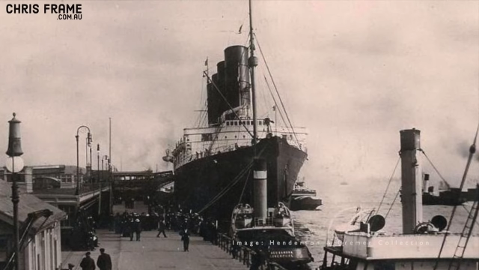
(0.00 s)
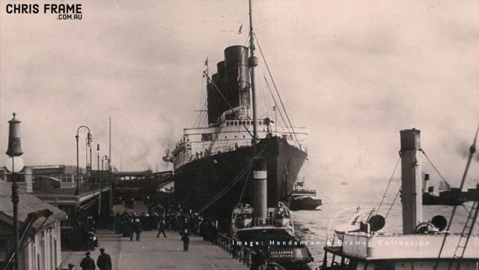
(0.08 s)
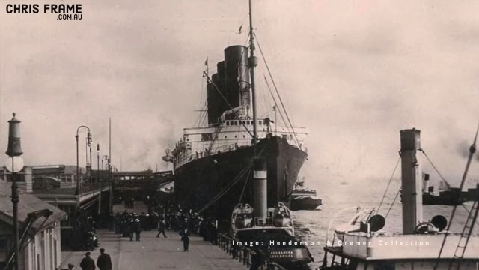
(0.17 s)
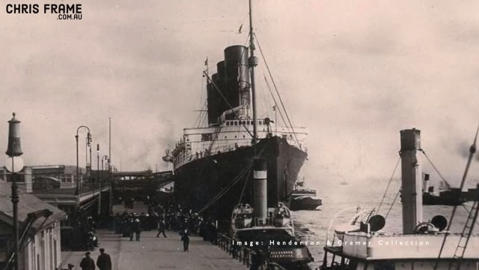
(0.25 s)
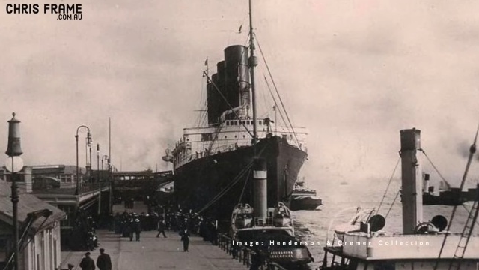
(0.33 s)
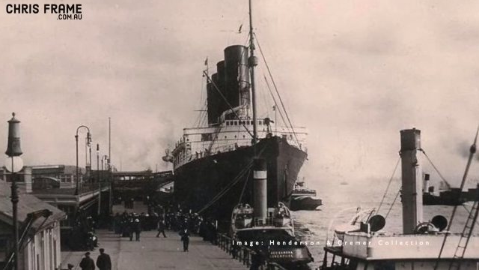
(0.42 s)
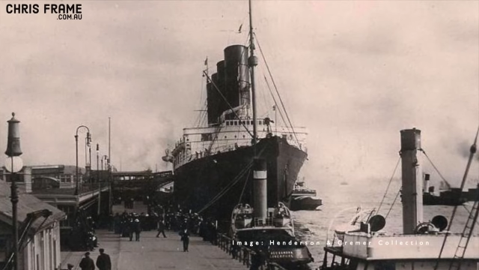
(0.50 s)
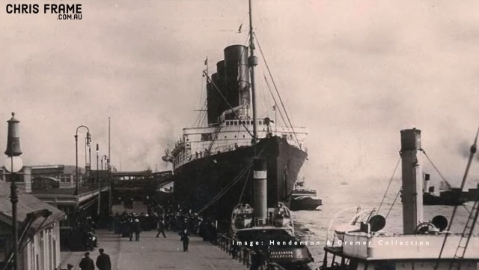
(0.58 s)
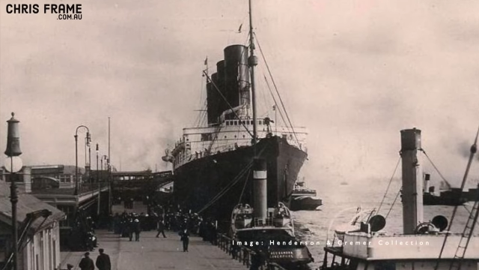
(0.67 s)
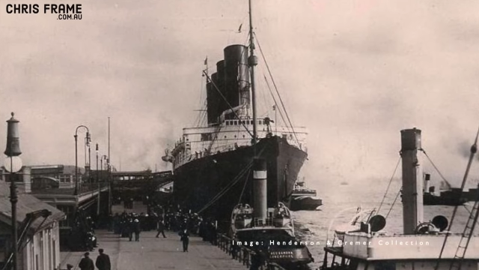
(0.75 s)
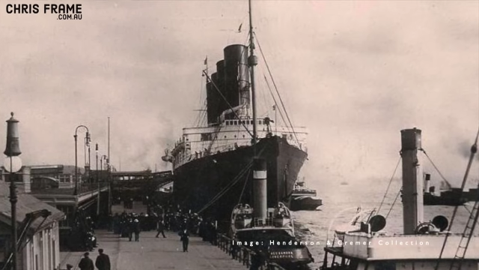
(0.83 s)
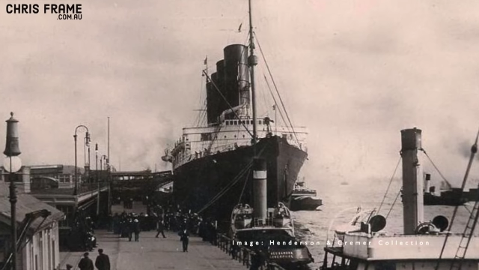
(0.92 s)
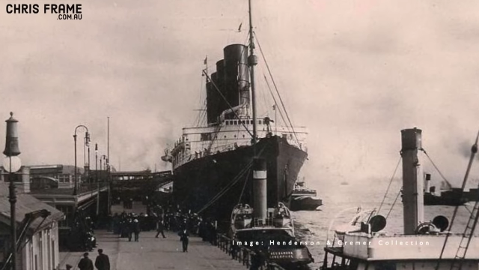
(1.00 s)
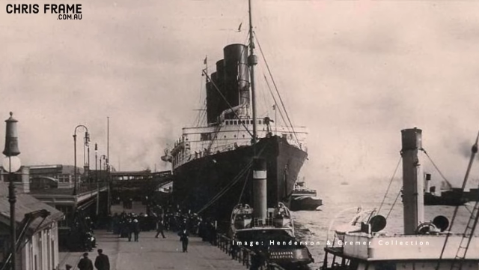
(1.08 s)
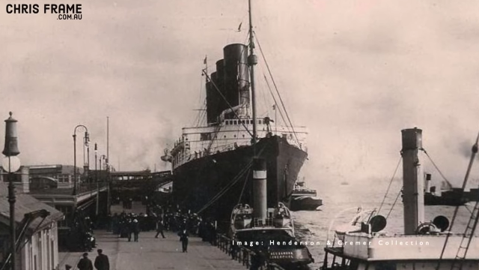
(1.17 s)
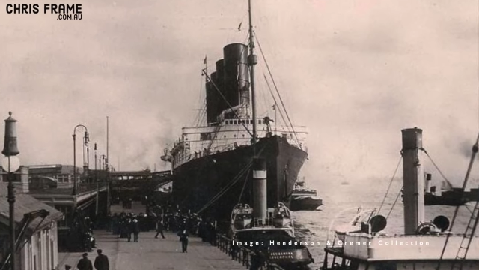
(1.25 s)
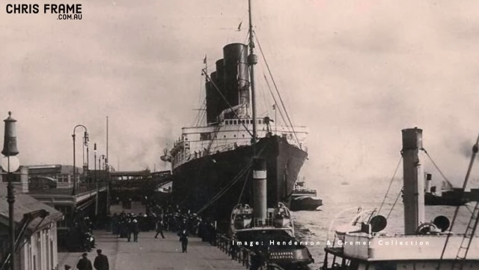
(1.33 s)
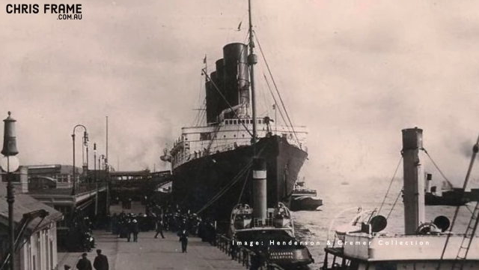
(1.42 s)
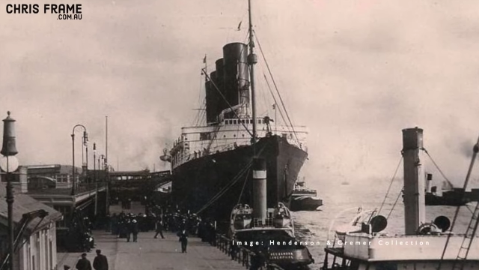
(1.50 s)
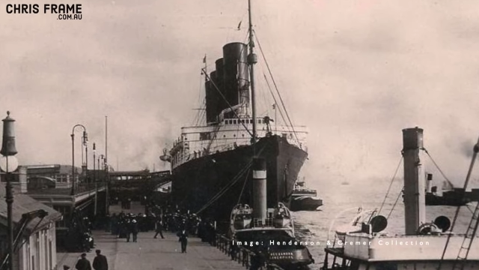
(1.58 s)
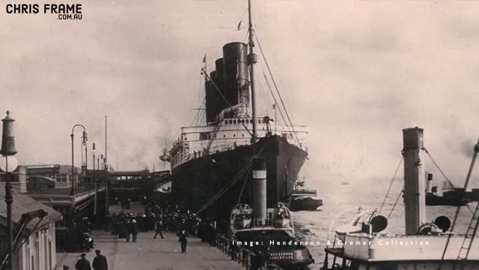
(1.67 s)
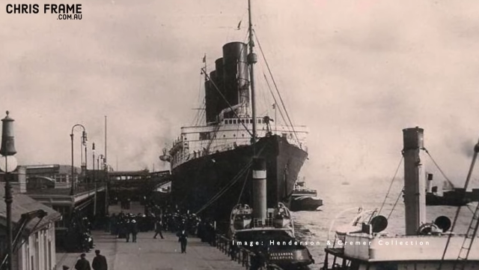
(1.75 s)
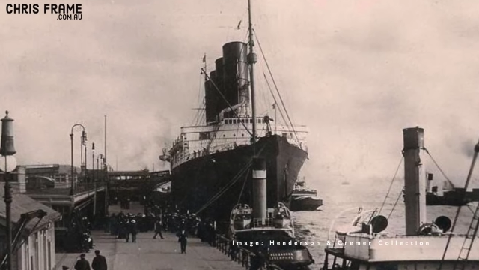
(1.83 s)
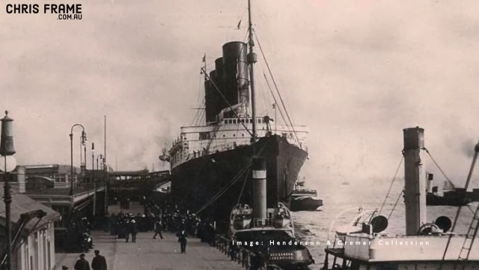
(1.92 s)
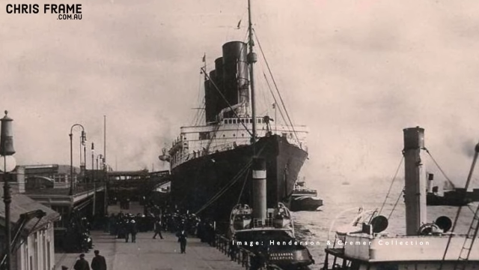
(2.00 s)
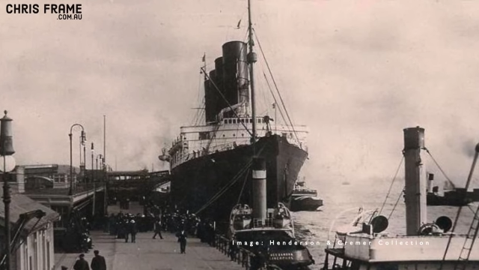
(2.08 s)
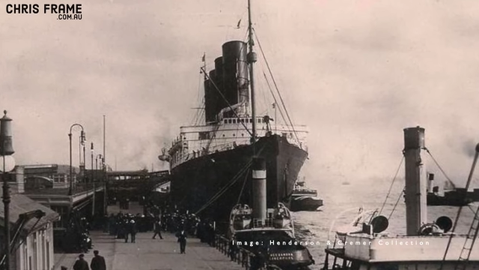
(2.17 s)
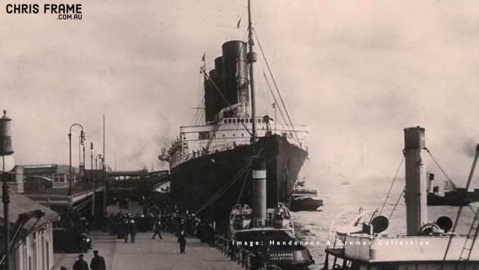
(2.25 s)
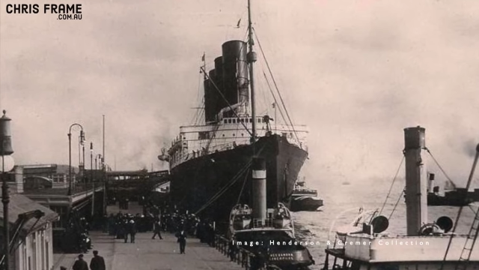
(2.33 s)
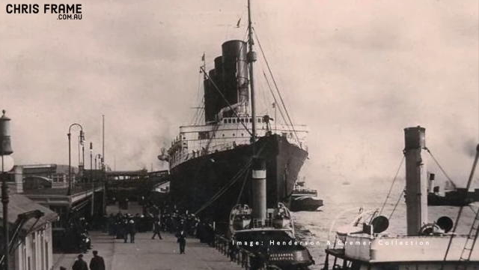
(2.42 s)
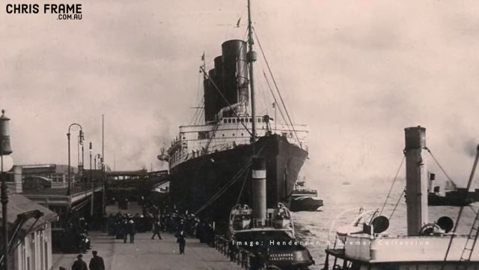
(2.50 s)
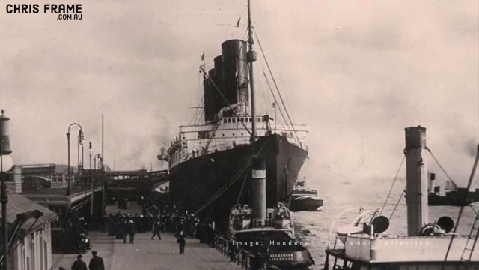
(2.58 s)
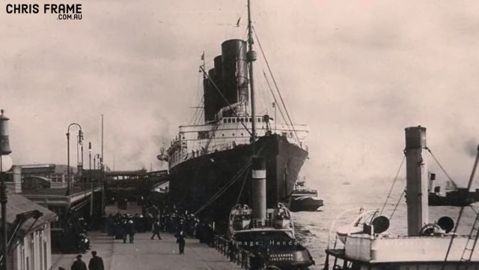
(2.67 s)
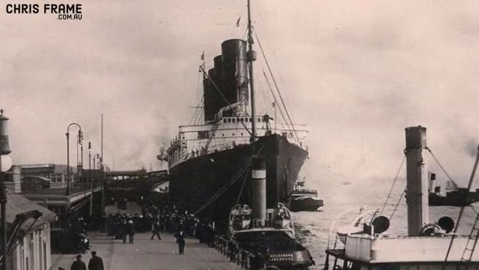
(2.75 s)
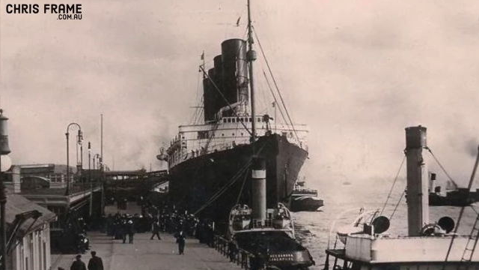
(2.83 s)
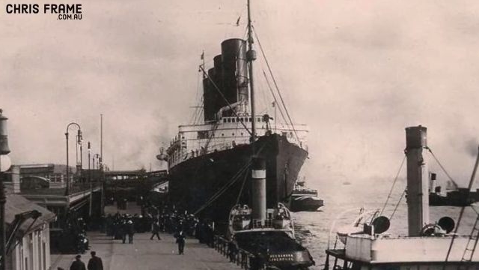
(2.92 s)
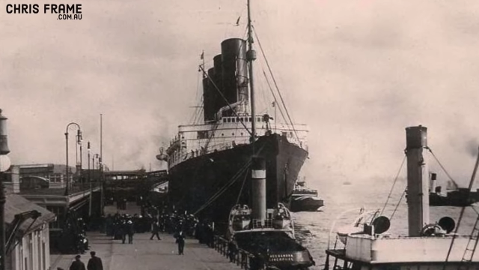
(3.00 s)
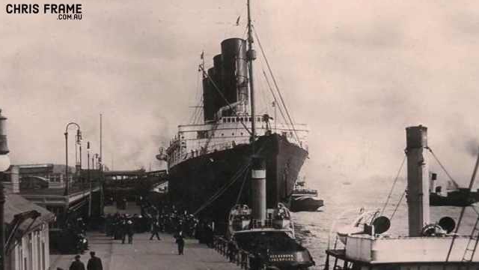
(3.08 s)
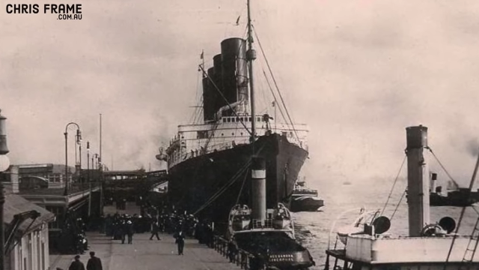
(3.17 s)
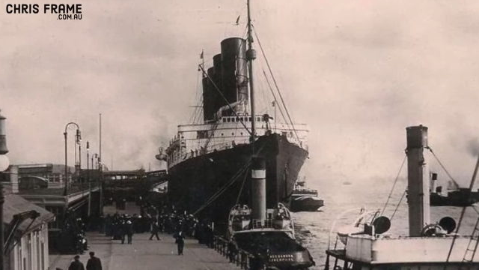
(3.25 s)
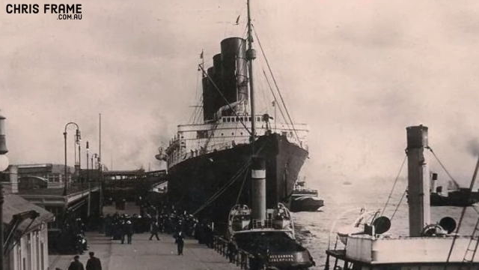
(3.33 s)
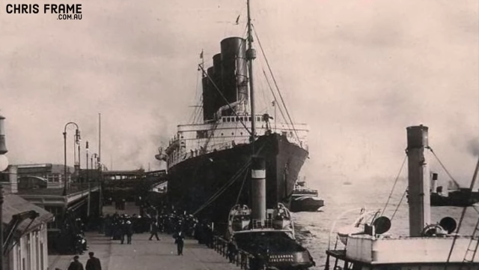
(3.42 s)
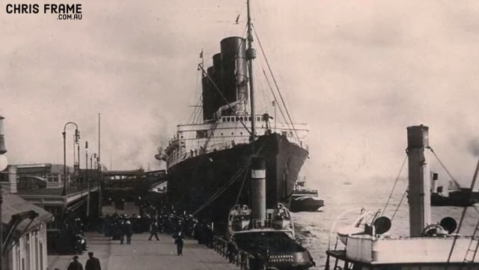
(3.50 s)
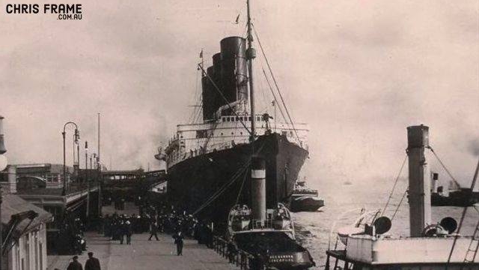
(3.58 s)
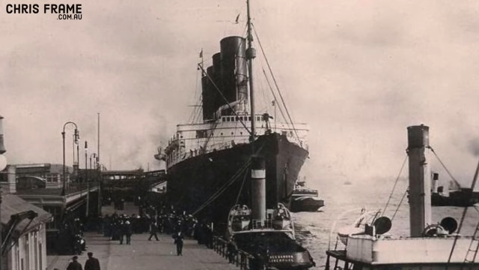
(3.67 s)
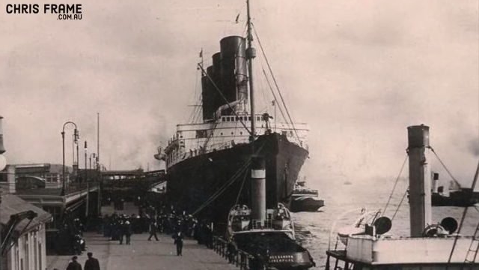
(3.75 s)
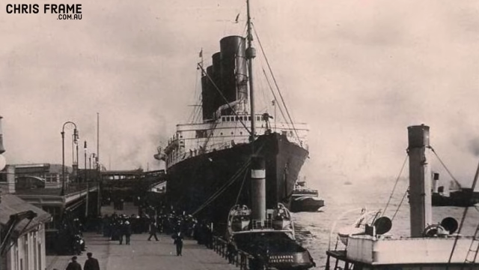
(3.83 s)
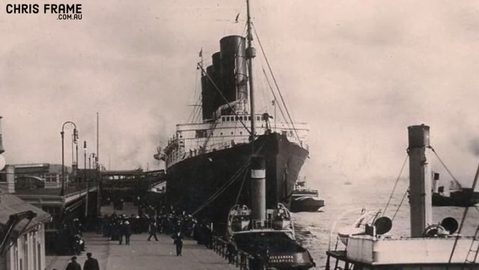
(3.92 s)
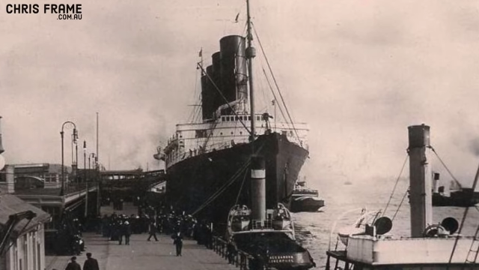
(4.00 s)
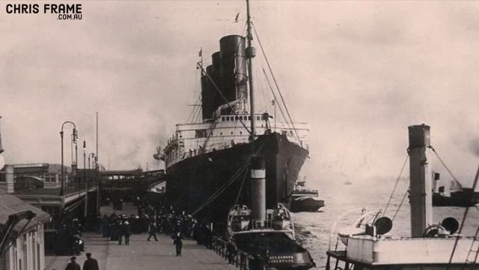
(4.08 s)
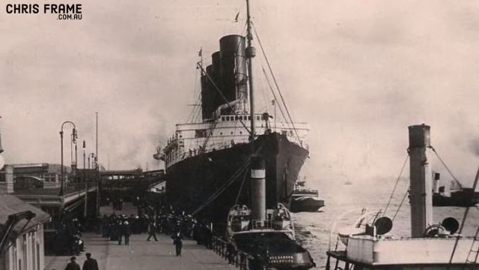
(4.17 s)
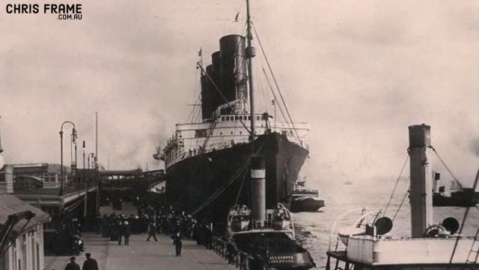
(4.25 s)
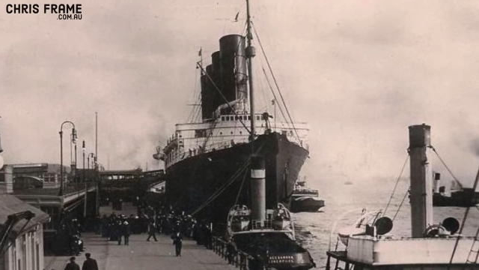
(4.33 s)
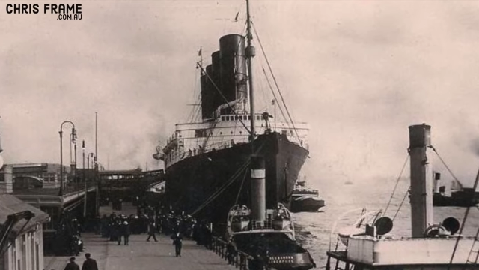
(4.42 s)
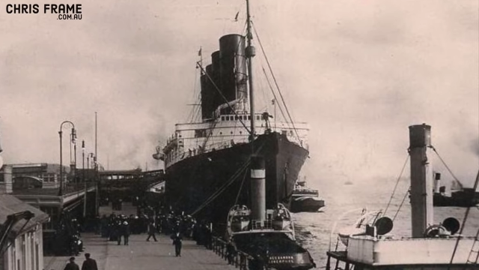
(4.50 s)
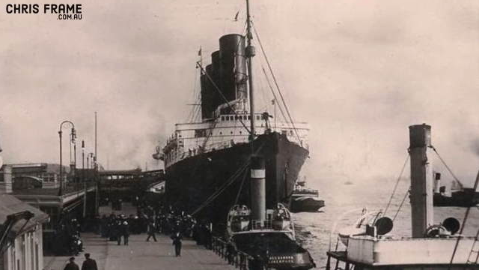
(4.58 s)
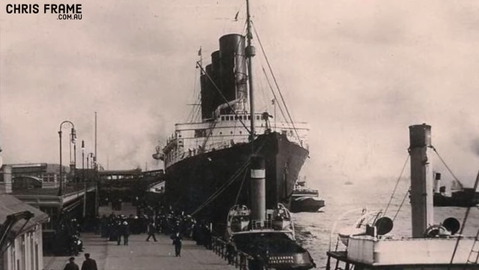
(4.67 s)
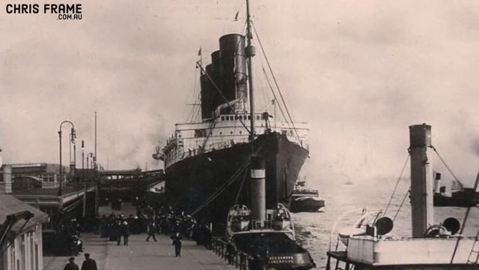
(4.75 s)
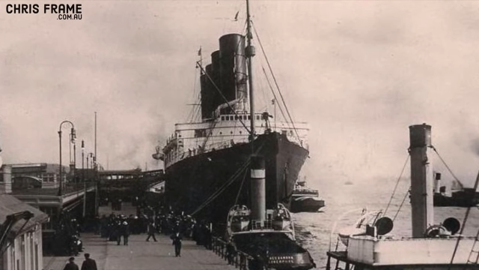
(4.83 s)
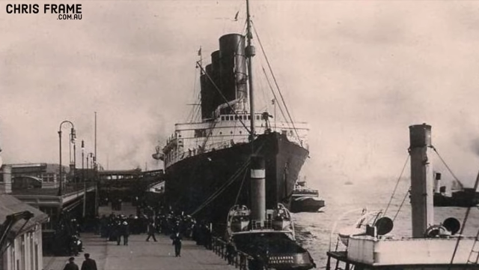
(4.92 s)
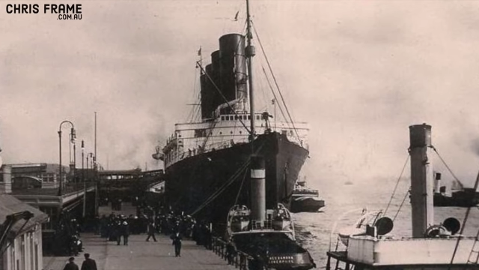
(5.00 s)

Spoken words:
Nobody's mouth can be seen.